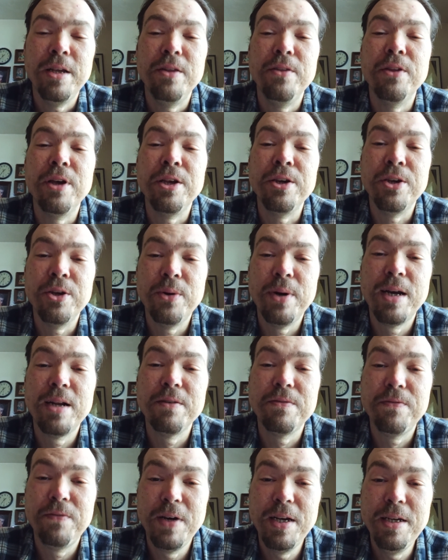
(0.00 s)
They know how
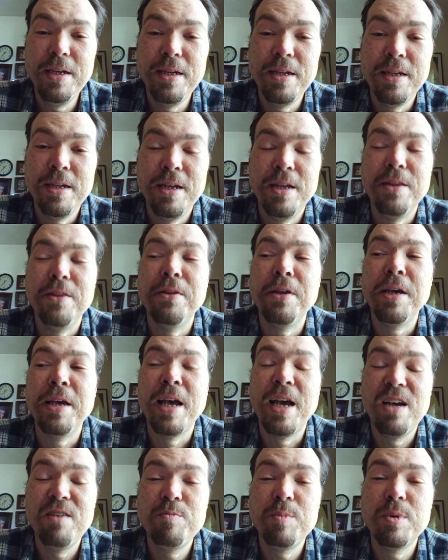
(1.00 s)
to fight. They
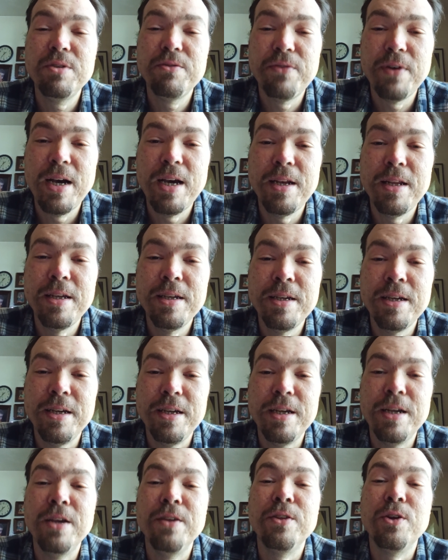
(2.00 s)
have been fighting,
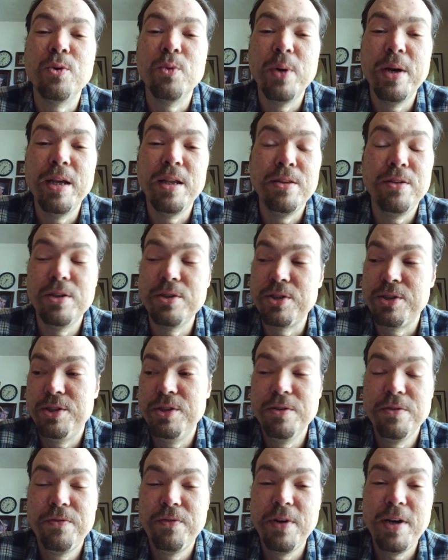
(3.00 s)
and they're
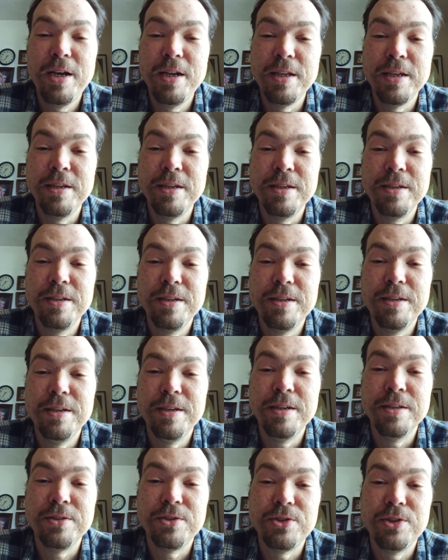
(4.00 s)
still fighting
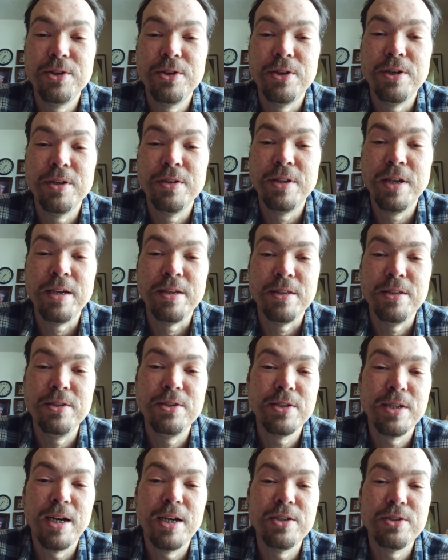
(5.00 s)
in Syria.
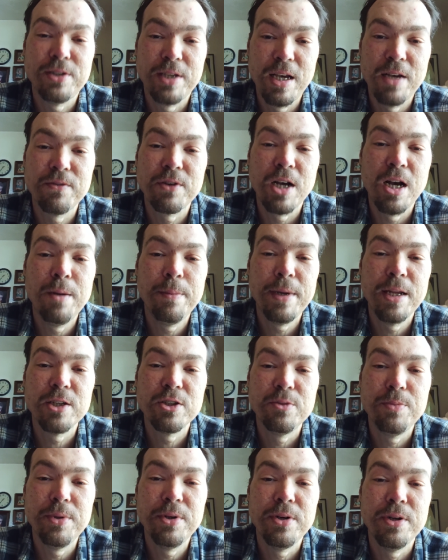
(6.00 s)
These guys have combat
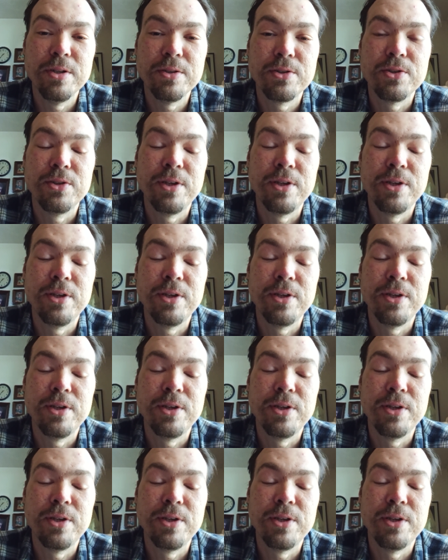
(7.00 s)
experience.